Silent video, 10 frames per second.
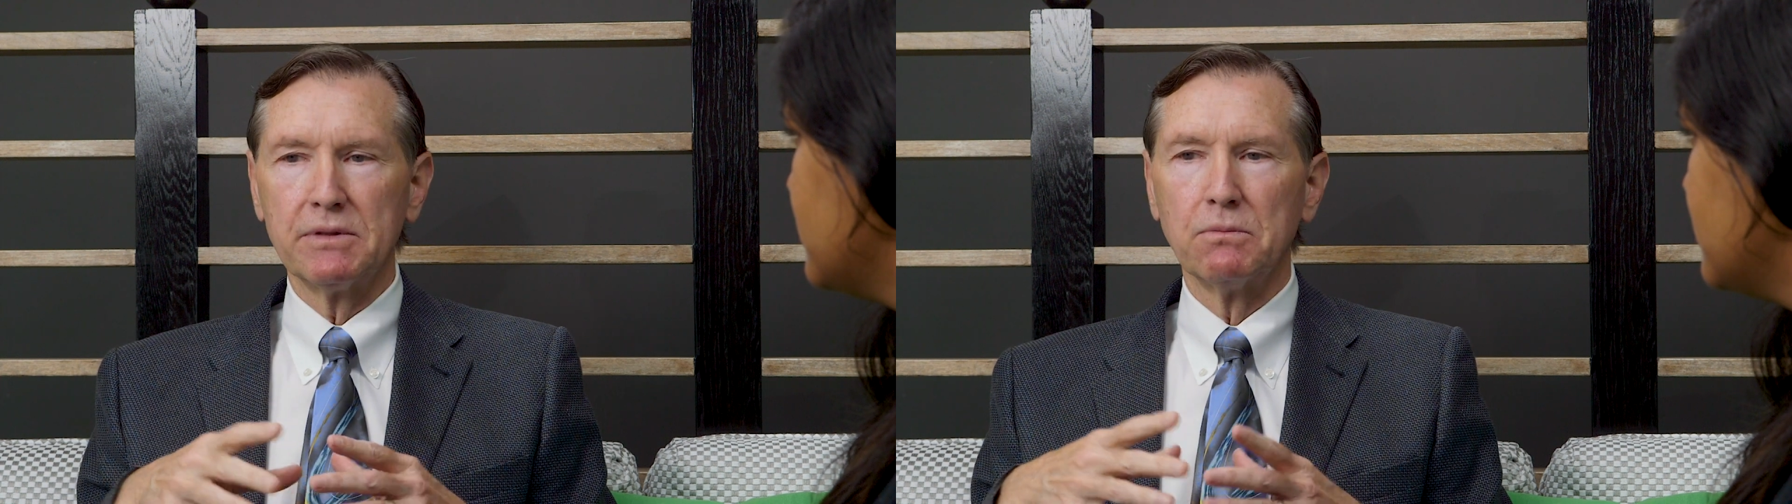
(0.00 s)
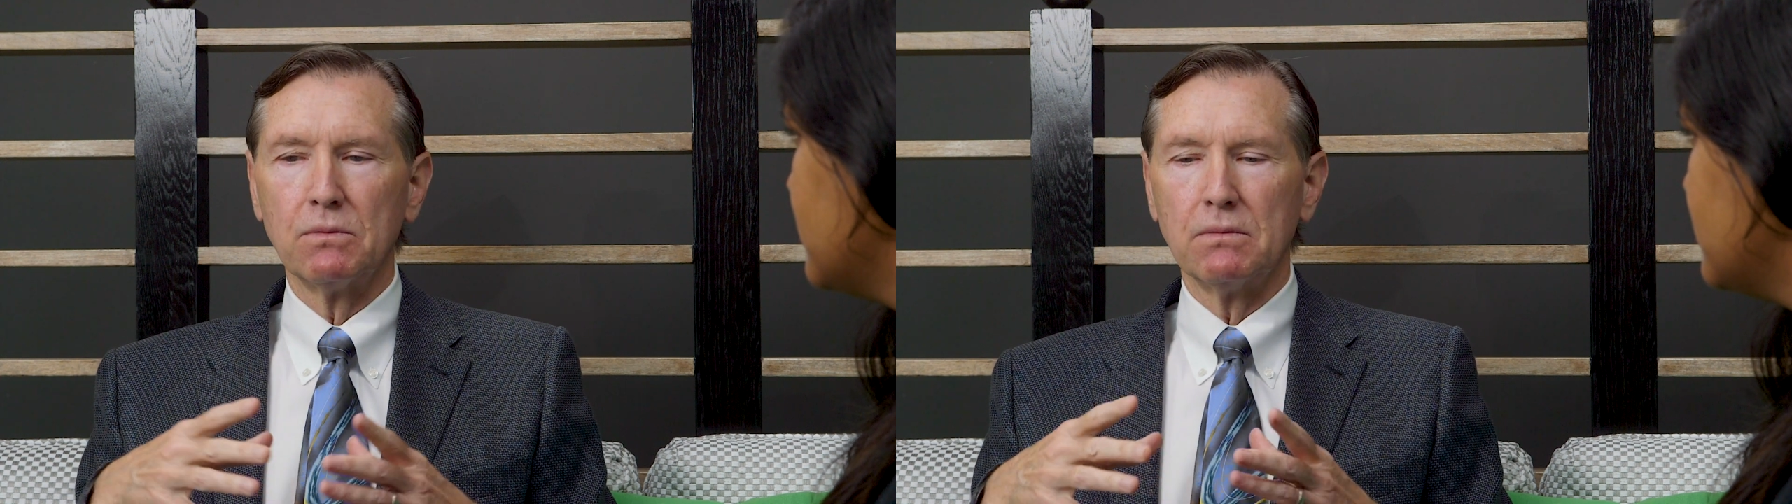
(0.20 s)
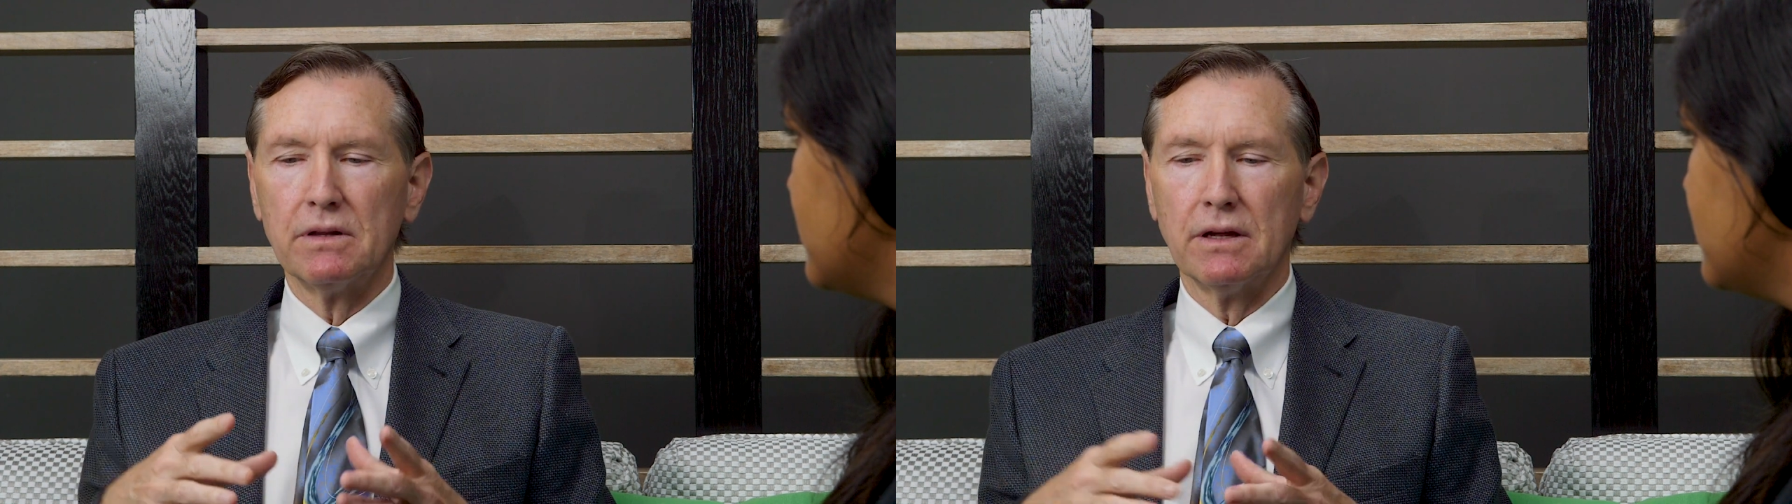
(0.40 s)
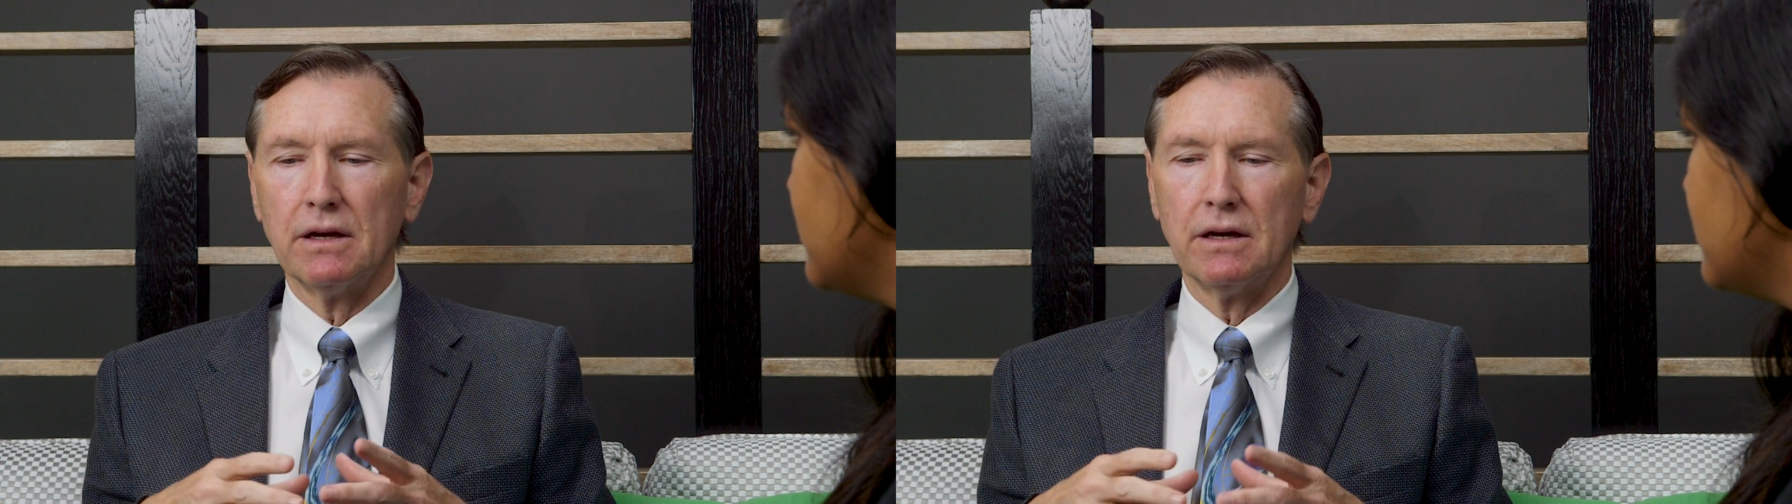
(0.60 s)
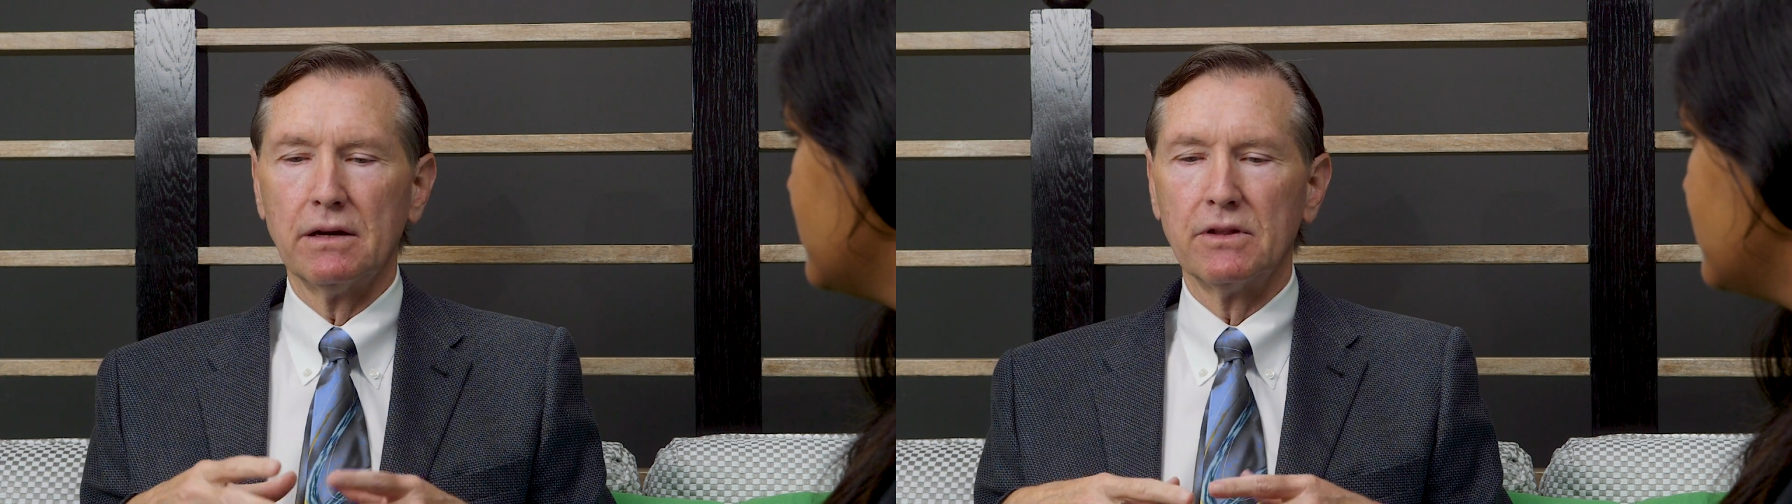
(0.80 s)

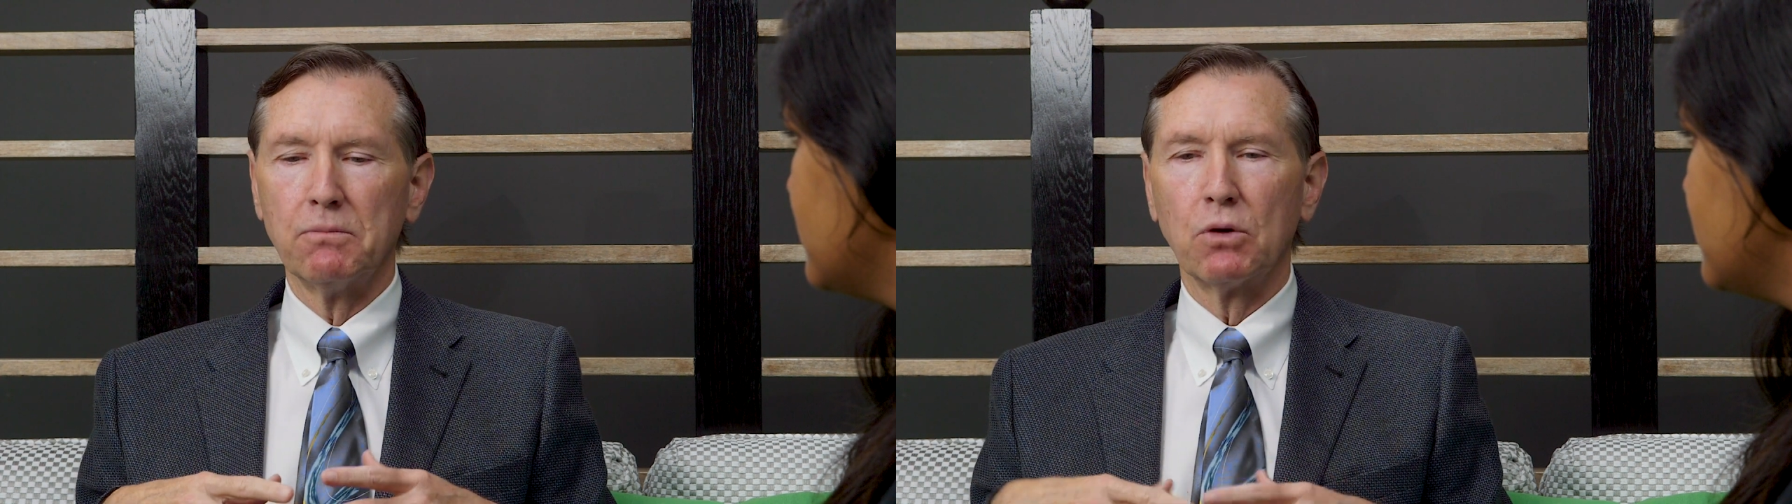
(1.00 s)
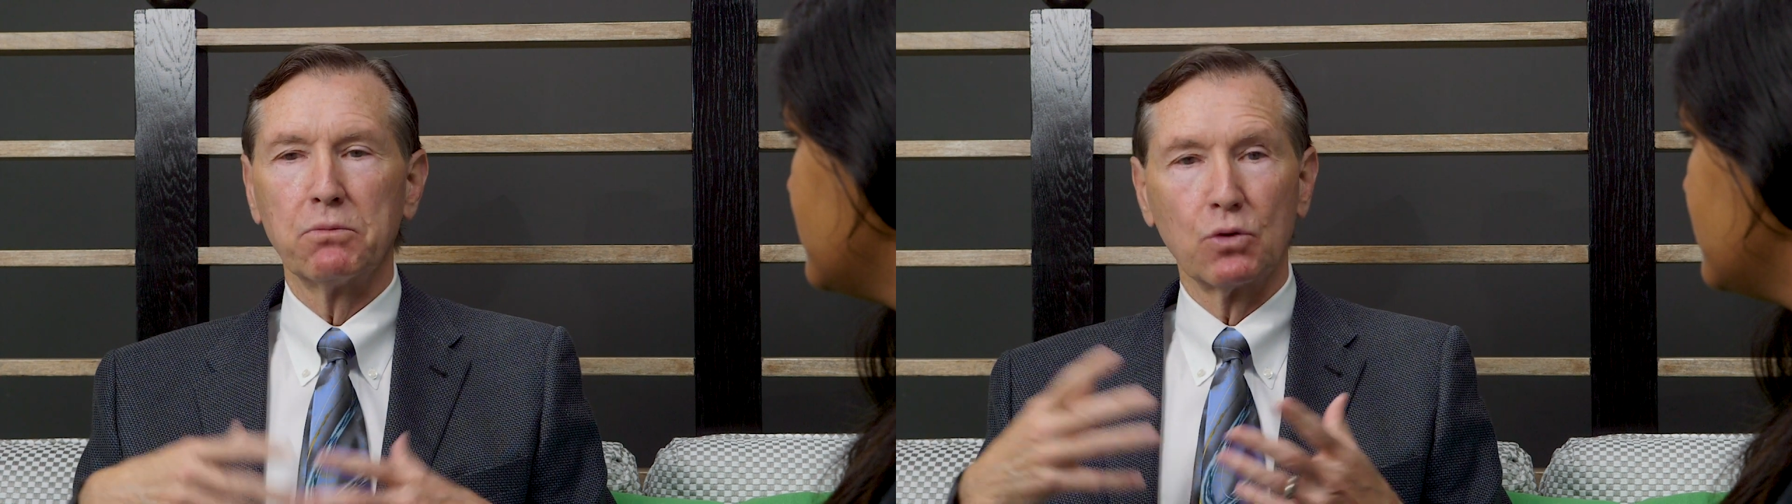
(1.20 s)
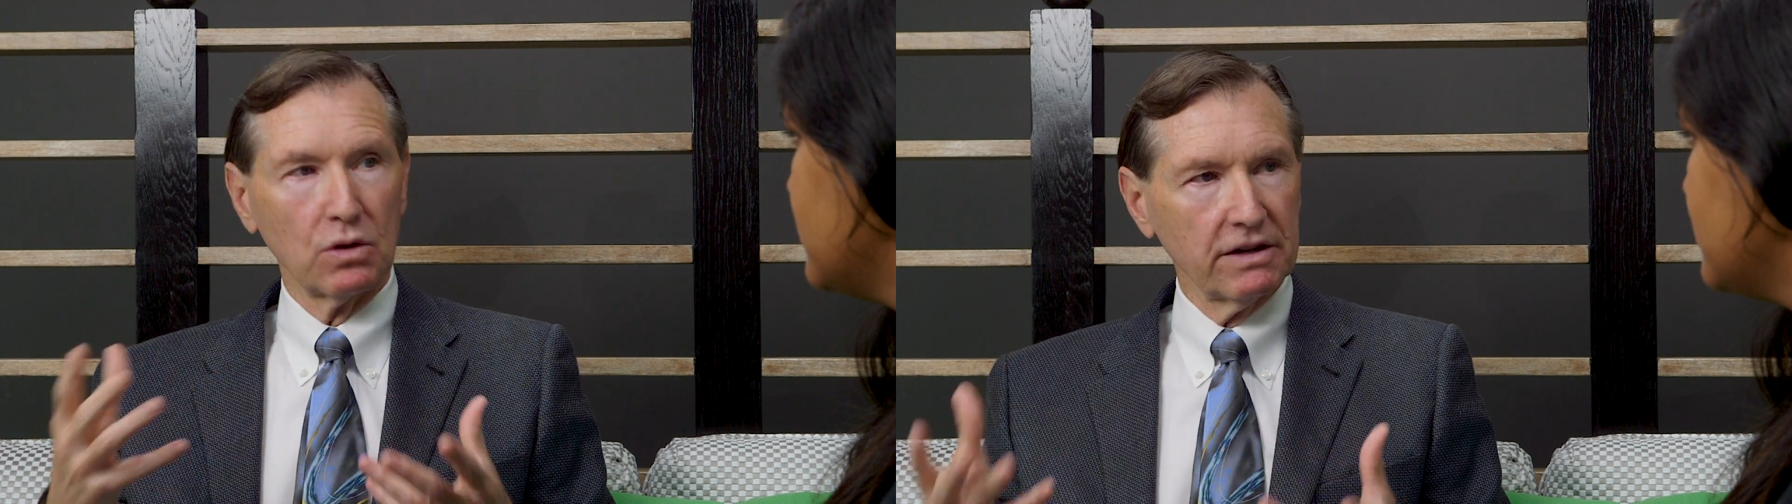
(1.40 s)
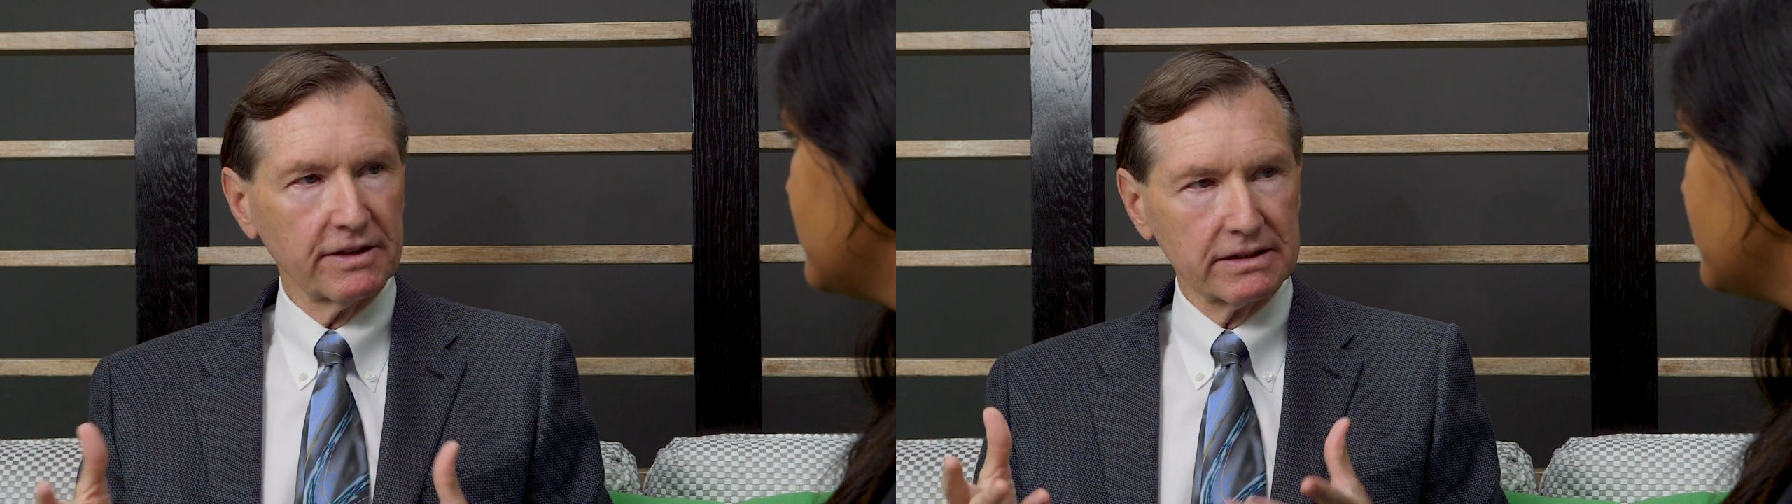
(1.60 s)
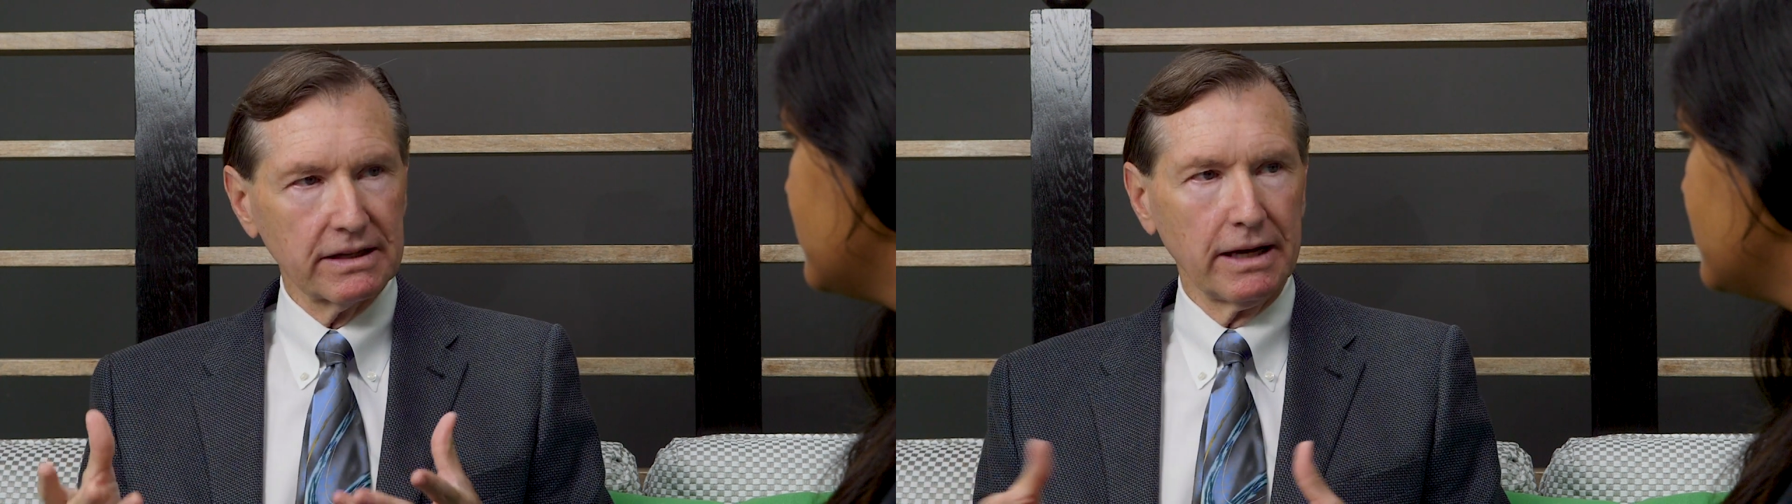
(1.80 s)
the more
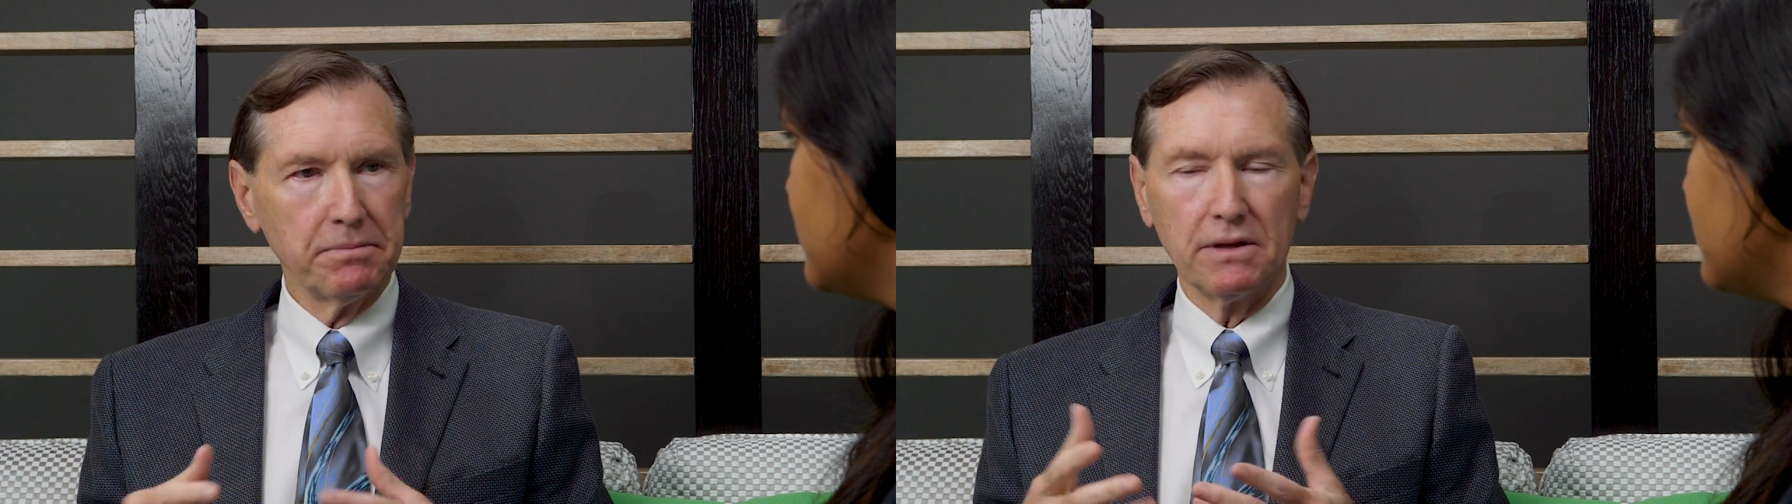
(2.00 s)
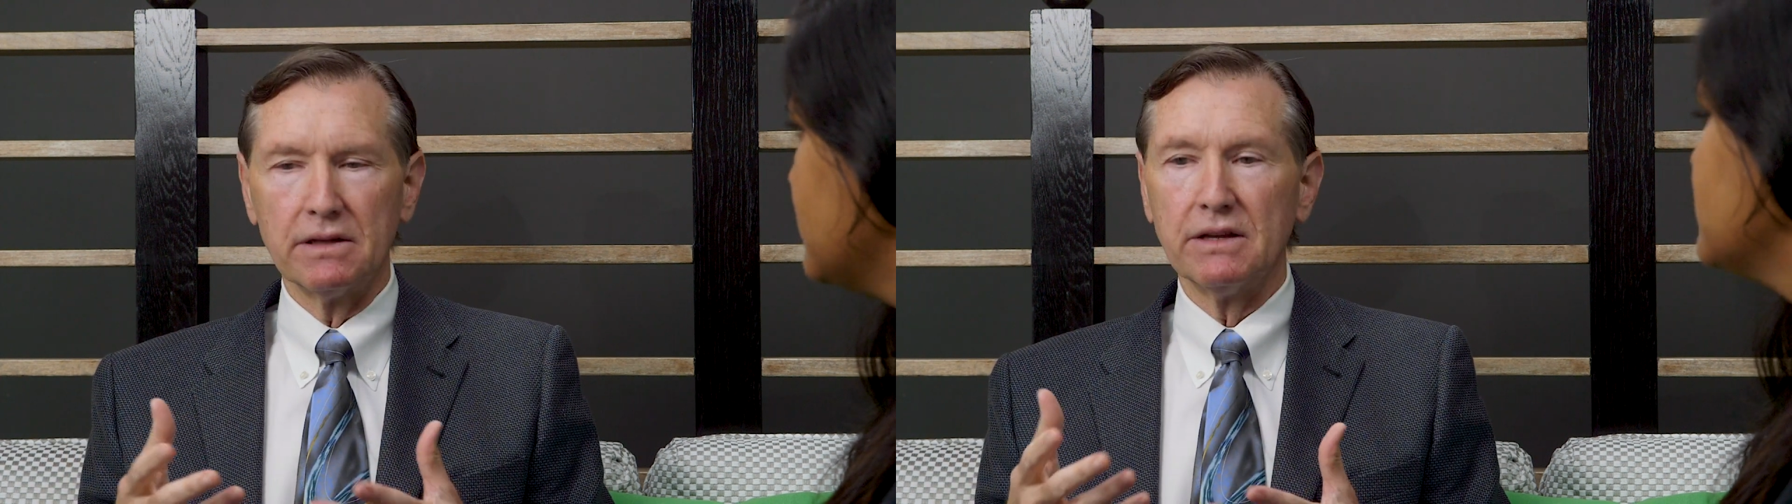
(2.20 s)
prolific type